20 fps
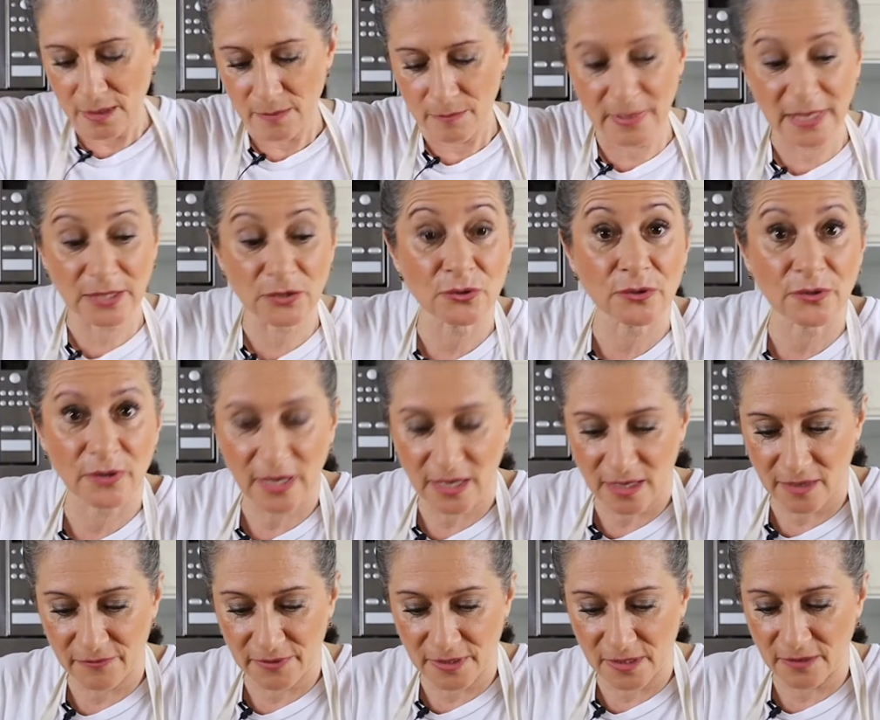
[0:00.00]
Make sure you
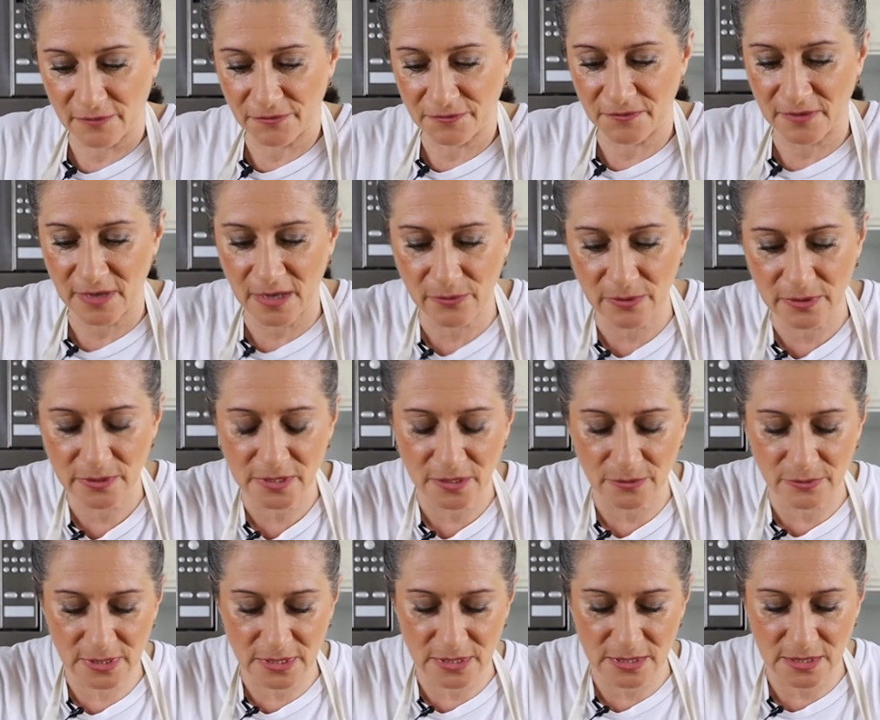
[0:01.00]
have enough flour so
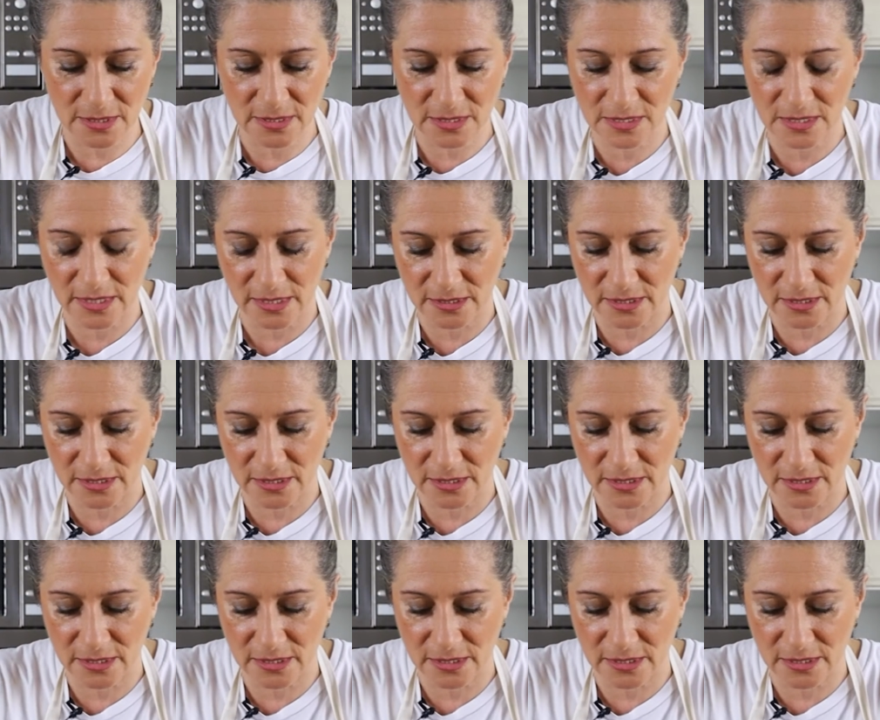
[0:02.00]
it doesn't stick